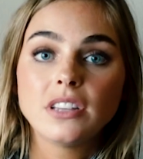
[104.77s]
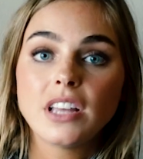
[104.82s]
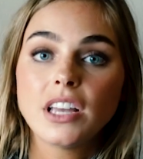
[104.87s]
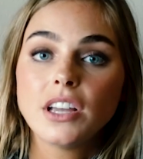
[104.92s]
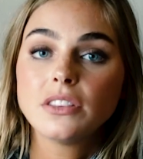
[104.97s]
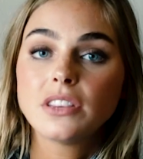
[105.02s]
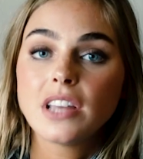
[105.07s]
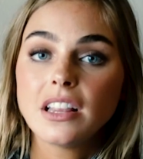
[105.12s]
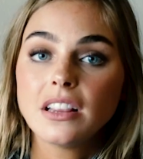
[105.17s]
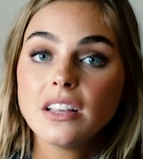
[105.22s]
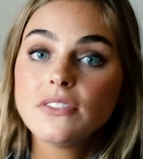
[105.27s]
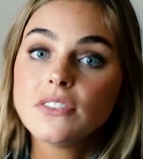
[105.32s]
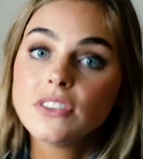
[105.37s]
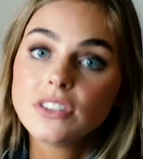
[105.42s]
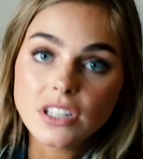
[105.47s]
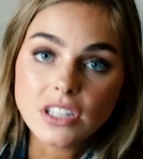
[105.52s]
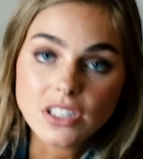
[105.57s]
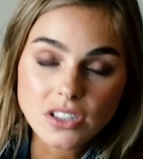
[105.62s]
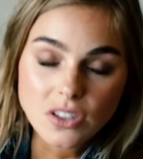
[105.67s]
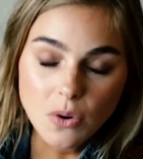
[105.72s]
They they live in
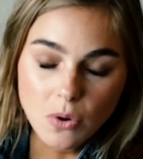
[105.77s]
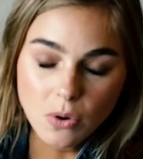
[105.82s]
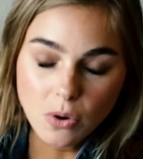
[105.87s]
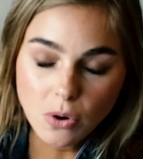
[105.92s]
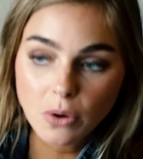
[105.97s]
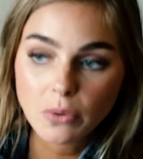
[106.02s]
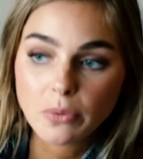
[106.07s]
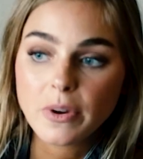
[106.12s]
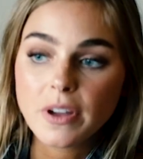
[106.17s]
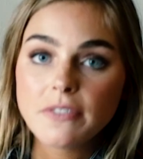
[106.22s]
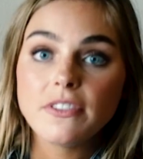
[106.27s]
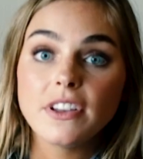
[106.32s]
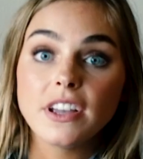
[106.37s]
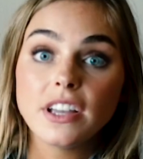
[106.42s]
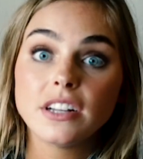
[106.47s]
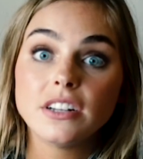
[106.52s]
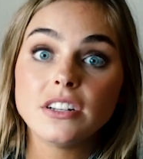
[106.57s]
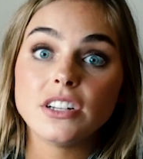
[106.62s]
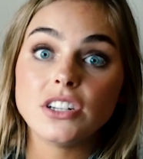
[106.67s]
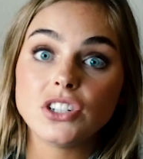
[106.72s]
these horrific
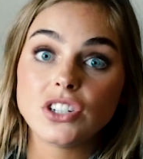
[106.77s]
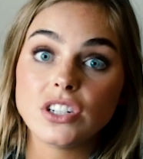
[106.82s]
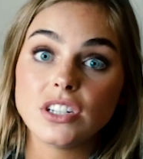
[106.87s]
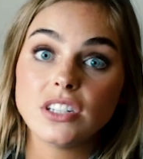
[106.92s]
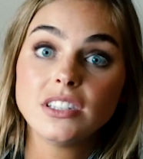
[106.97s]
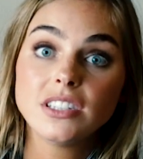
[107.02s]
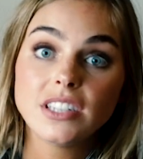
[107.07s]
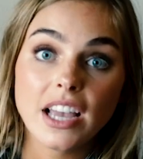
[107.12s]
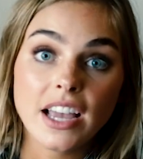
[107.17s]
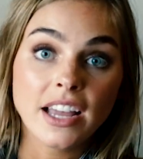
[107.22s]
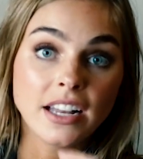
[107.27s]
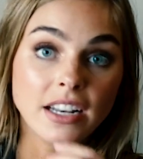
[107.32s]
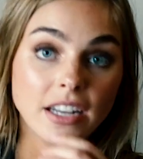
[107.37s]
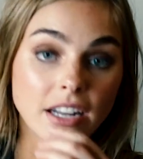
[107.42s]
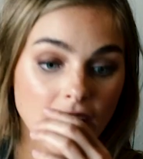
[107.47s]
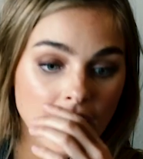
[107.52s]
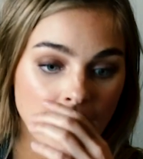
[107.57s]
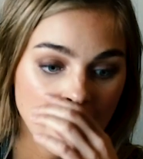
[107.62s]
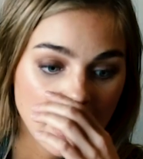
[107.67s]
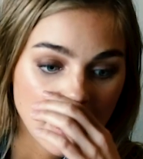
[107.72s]
conditions, and
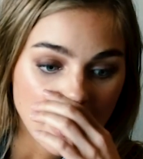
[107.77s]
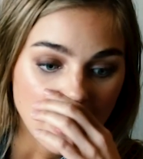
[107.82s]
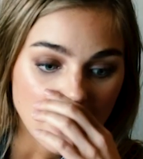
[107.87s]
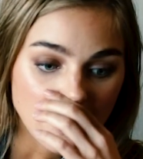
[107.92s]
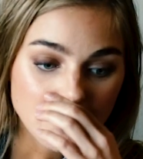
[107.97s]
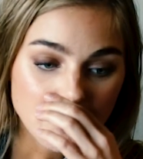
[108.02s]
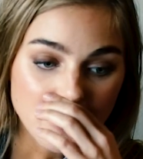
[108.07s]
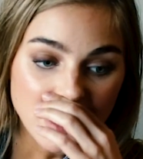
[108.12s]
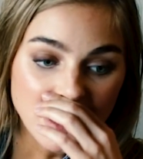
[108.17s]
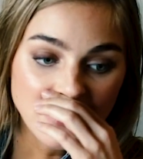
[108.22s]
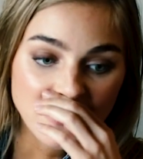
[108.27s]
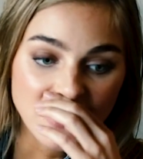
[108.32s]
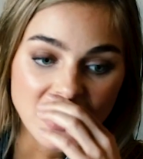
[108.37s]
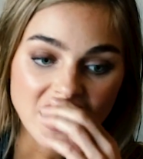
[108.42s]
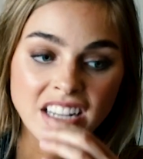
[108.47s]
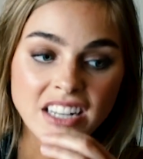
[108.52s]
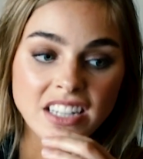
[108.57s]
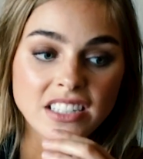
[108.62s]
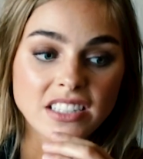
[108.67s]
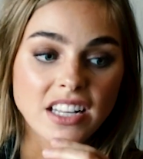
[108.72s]
being
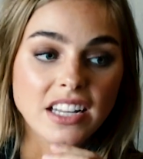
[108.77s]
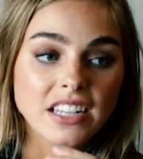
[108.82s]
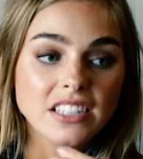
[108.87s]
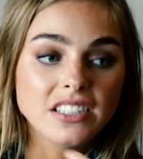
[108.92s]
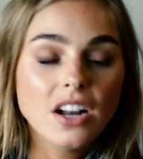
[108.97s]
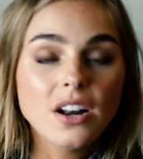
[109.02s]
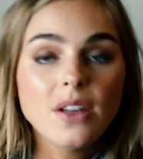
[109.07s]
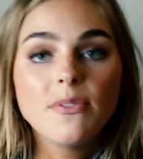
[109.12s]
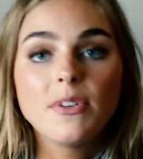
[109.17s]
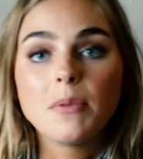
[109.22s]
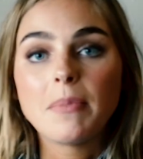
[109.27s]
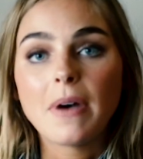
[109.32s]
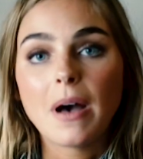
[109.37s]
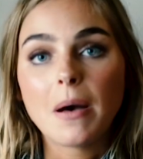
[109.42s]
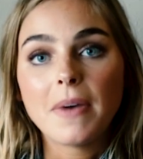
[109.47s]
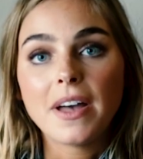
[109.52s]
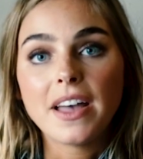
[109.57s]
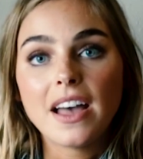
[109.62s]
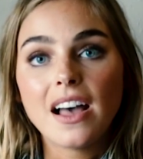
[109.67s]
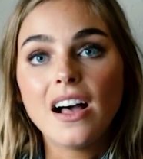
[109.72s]
vegan is like it's not even about
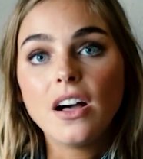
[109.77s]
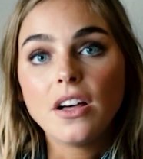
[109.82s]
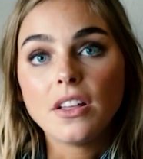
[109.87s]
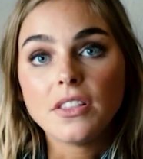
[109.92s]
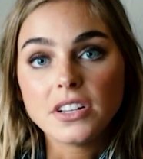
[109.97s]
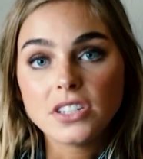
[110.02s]
my health.